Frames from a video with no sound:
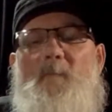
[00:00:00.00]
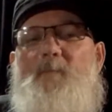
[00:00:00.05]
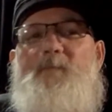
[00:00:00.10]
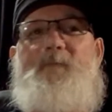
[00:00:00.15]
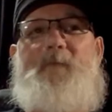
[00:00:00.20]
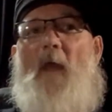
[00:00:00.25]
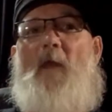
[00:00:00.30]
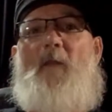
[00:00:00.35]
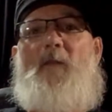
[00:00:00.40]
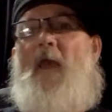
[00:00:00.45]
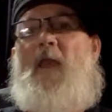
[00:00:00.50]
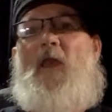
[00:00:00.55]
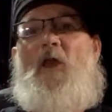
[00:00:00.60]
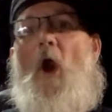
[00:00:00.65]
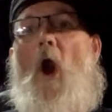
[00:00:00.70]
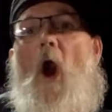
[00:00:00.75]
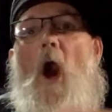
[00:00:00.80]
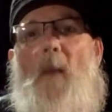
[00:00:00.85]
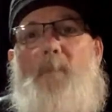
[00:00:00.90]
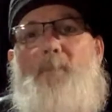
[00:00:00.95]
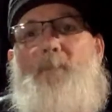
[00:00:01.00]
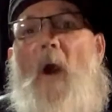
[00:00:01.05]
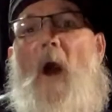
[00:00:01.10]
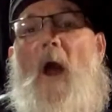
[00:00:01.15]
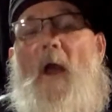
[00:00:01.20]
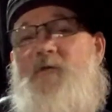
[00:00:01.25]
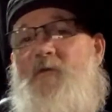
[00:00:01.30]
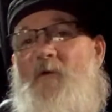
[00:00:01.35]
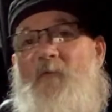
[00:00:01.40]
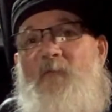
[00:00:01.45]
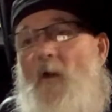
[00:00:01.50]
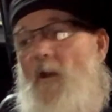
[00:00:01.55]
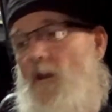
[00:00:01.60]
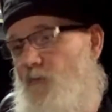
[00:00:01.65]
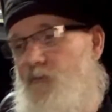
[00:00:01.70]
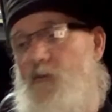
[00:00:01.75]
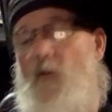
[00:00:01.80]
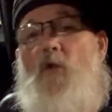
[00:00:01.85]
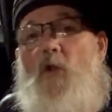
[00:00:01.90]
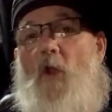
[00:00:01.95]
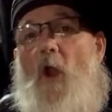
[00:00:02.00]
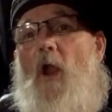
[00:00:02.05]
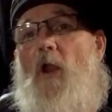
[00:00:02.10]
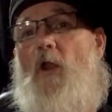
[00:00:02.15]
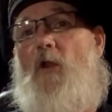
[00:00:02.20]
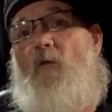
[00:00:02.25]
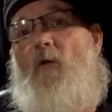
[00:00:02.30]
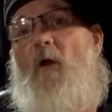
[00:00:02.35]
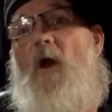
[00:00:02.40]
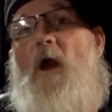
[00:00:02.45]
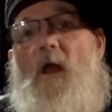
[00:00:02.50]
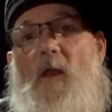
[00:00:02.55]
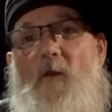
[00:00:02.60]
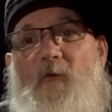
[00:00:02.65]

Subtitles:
they can hotbox a fucking 2-car garage.